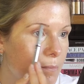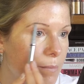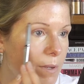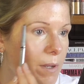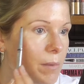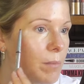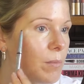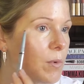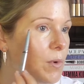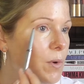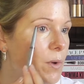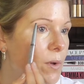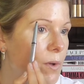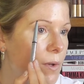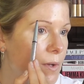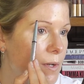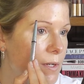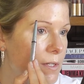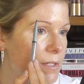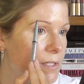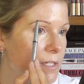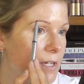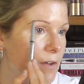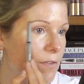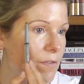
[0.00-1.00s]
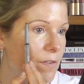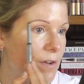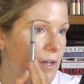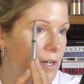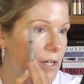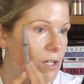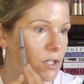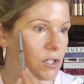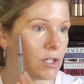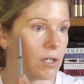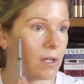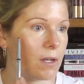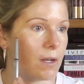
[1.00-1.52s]
bit more
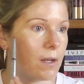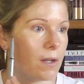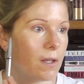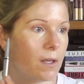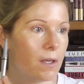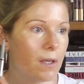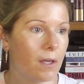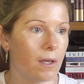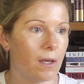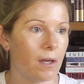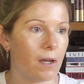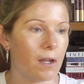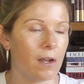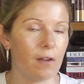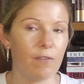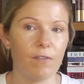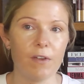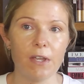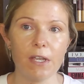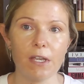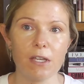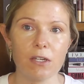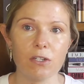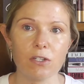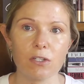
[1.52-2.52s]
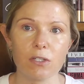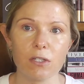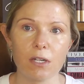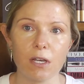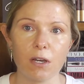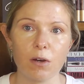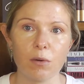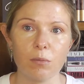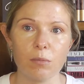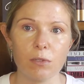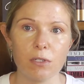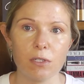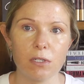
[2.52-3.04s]
definition, and I think it just
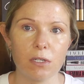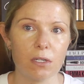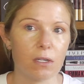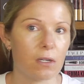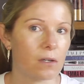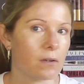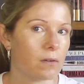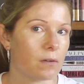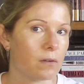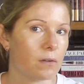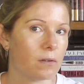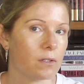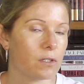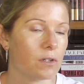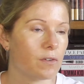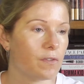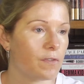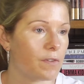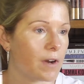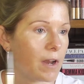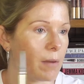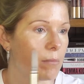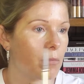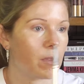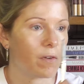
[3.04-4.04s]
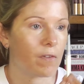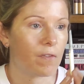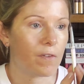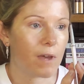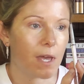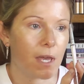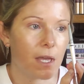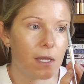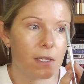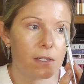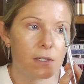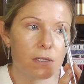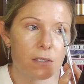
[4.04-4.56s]
helps to frame the
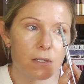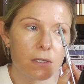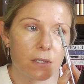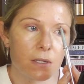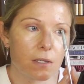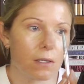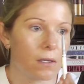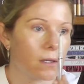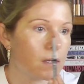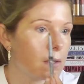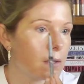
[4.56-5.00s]
face.